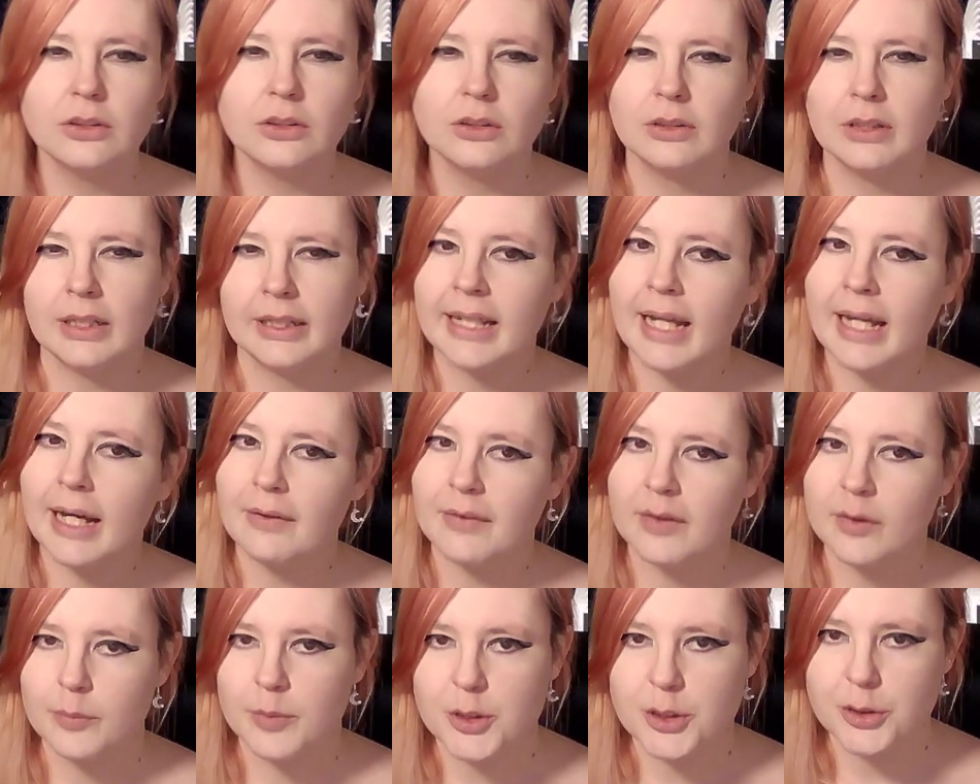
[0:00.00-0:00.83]
like how
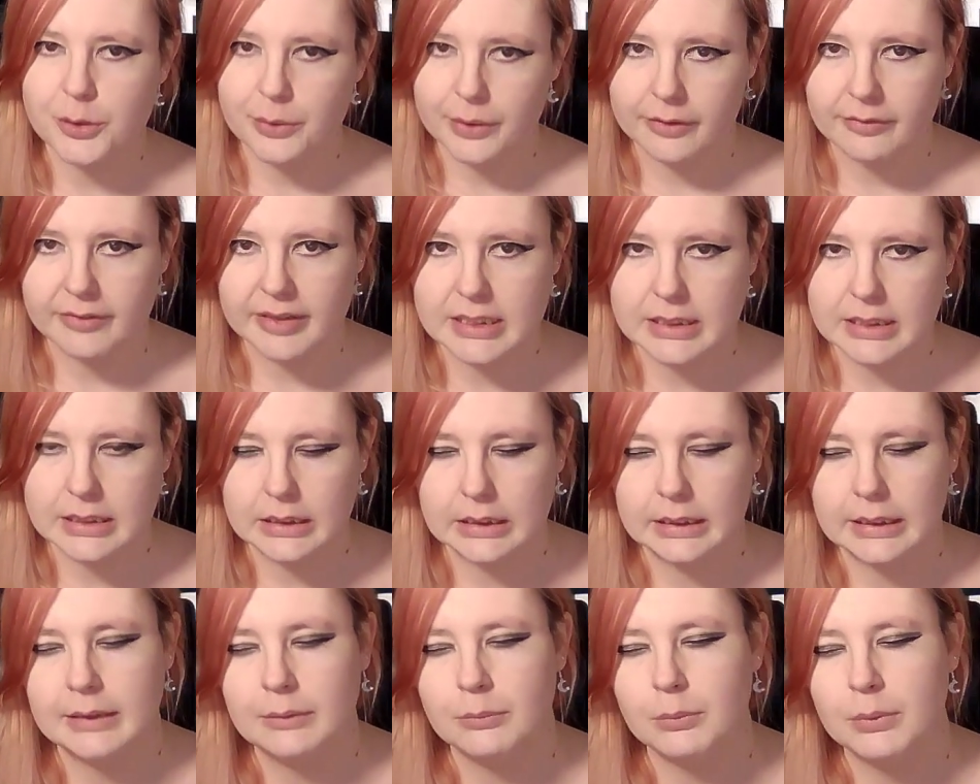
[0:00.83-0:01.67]
they've been doing
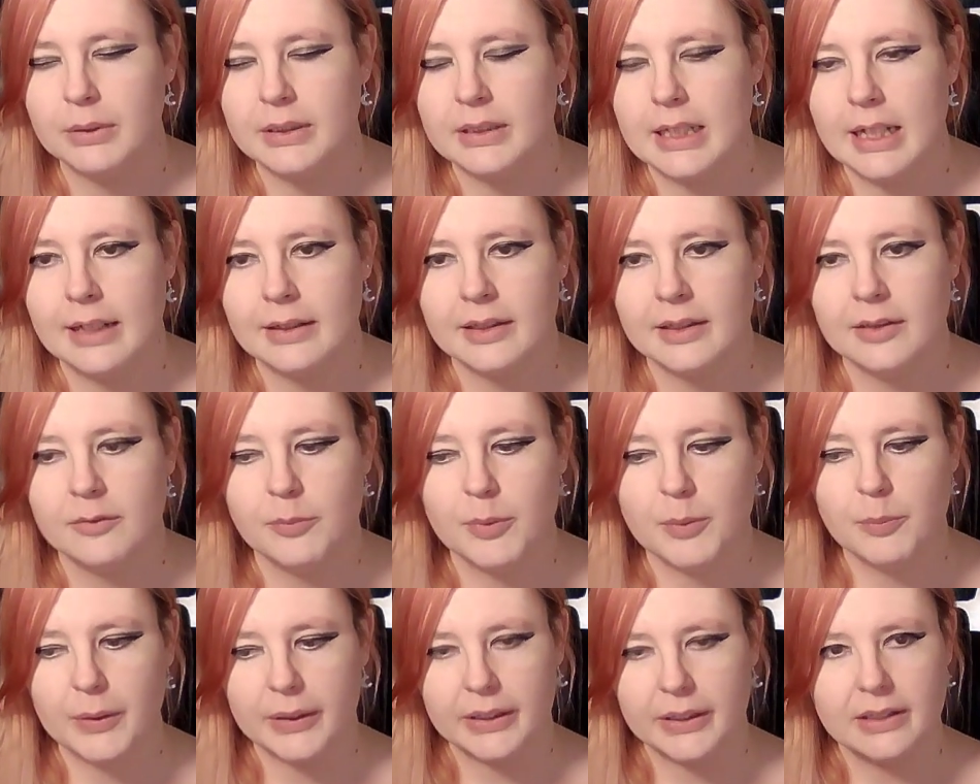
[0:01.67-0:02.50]
recently with that, they've been
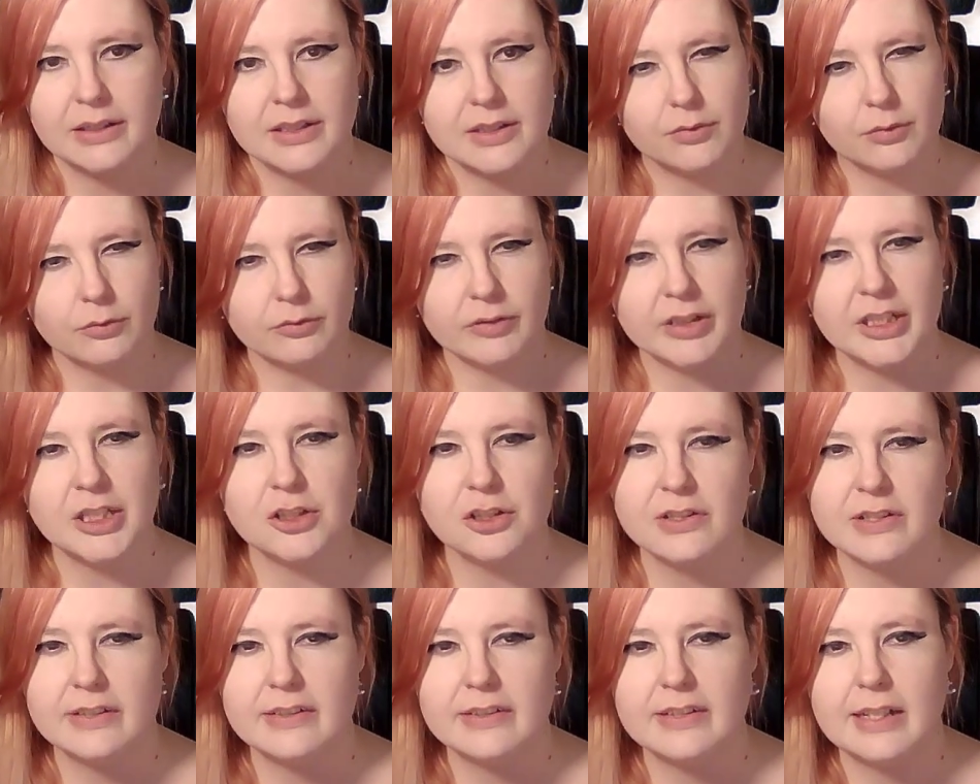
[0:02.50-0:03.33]
picking different
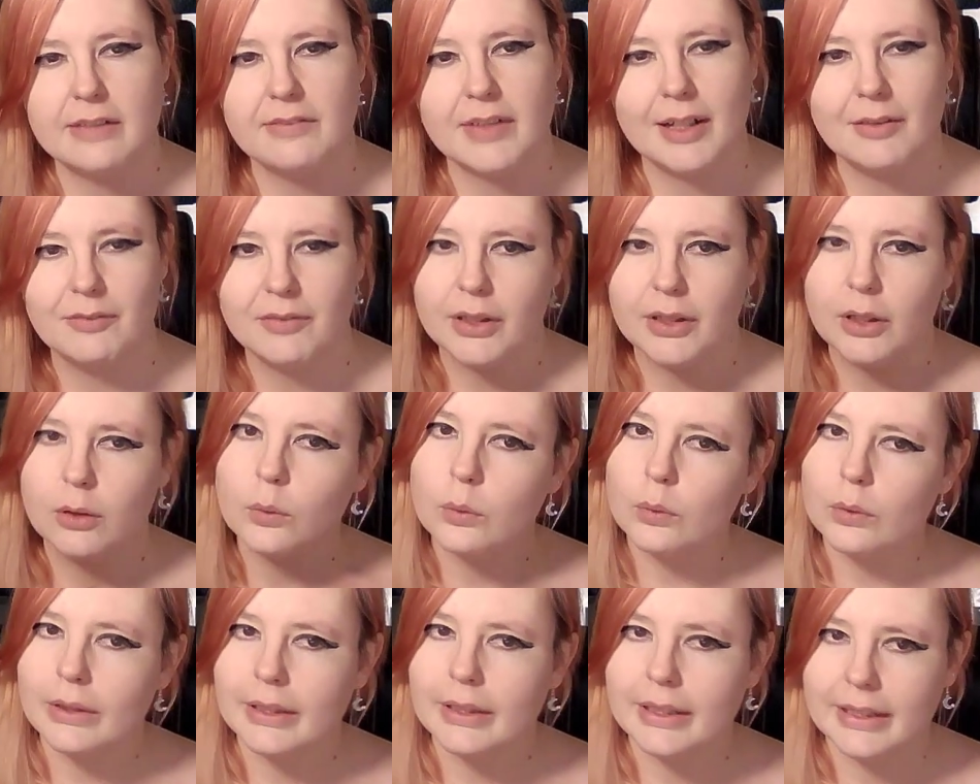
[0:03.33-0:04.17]
regions instead of having it
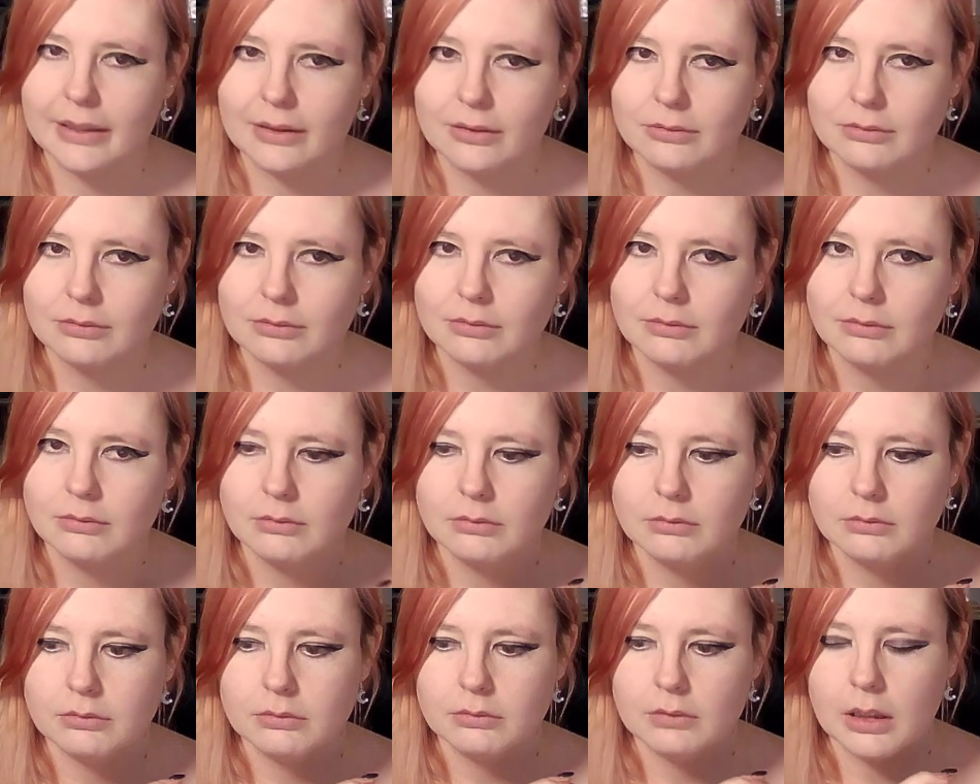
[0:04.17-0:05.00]
all in
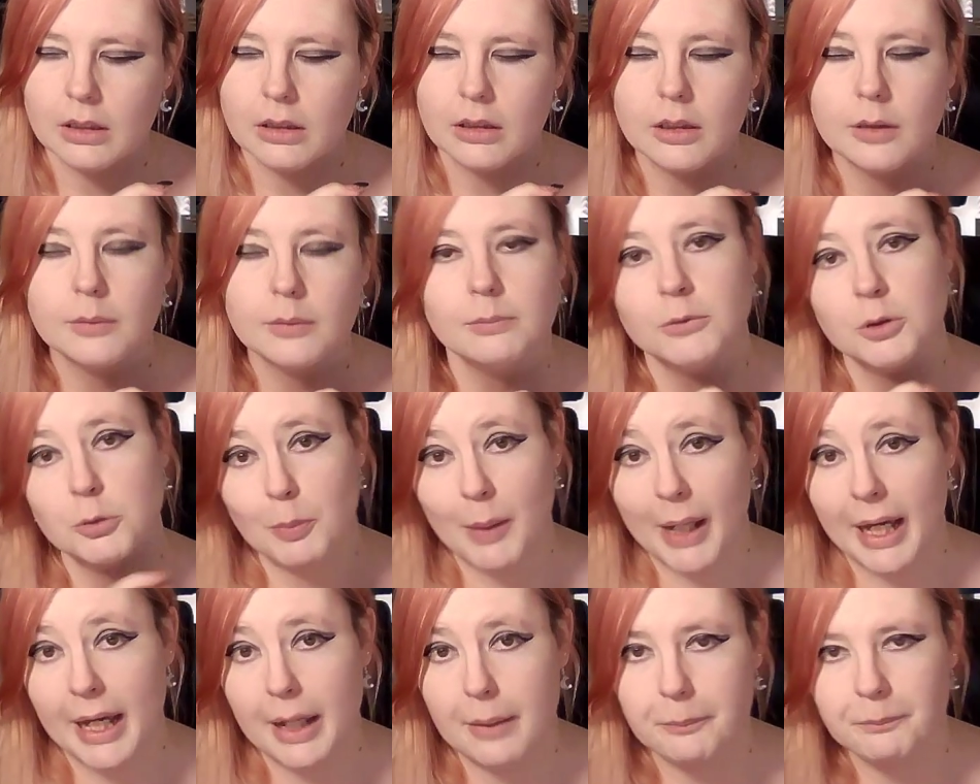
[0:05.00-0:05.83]

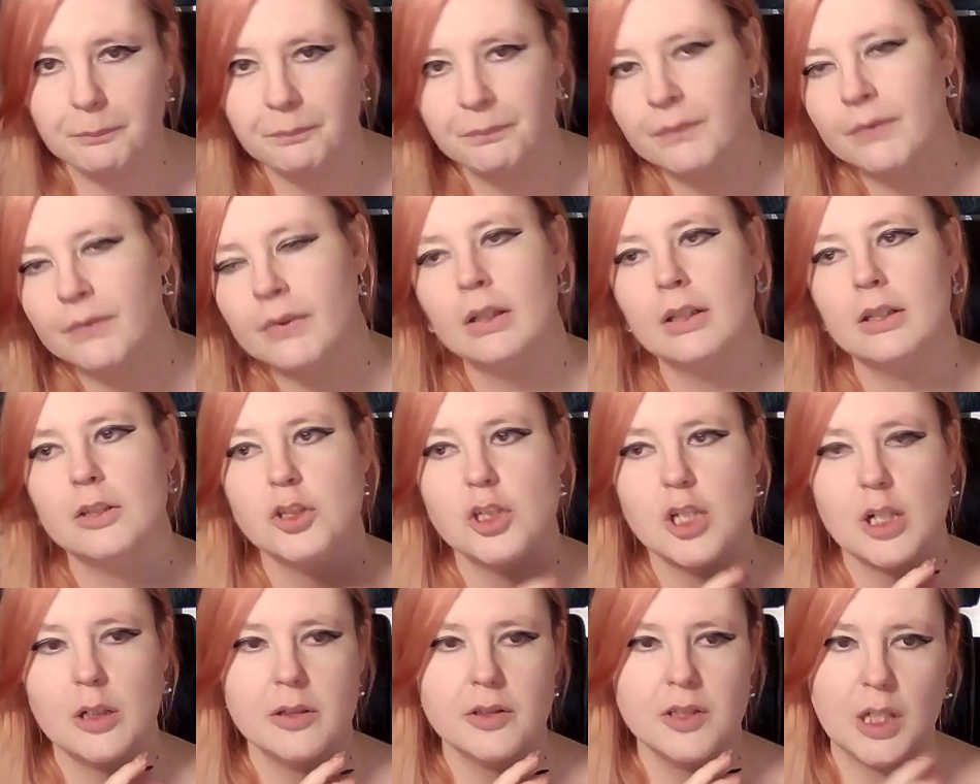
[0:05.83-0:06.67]
Japan and
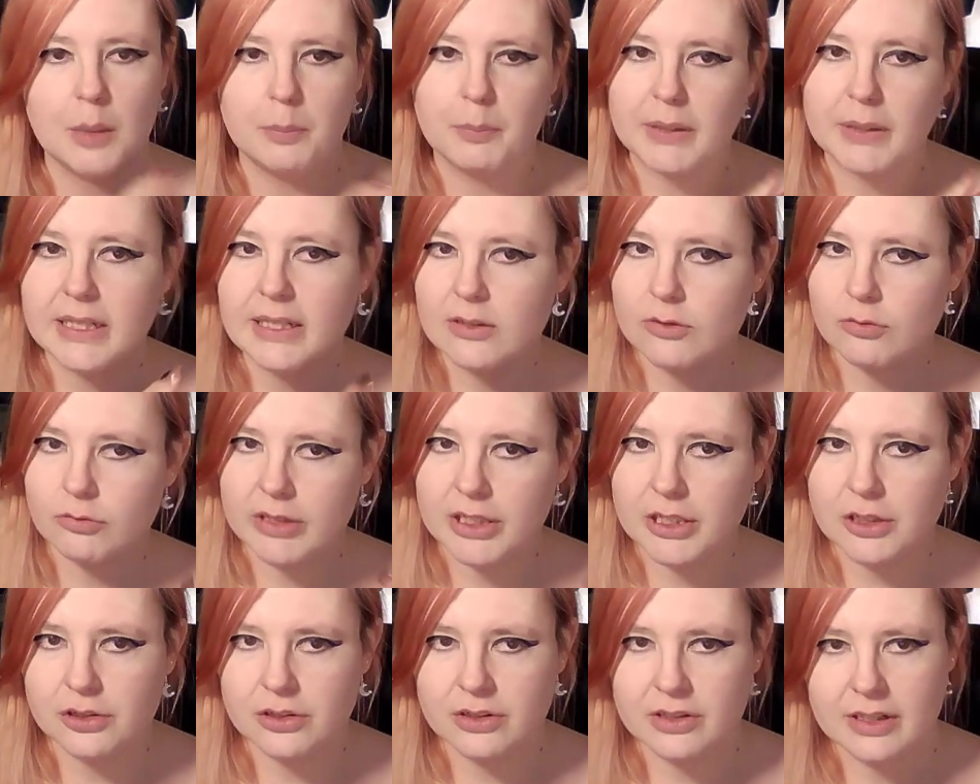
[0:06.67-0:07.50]
Japanese
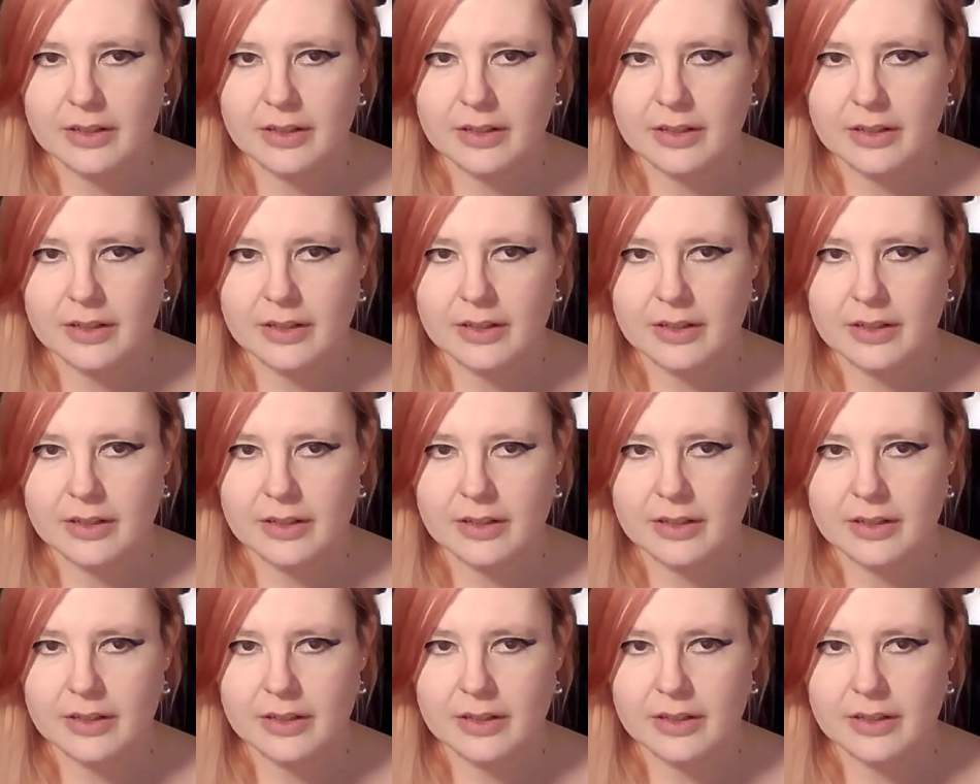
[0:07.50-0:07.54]
regions.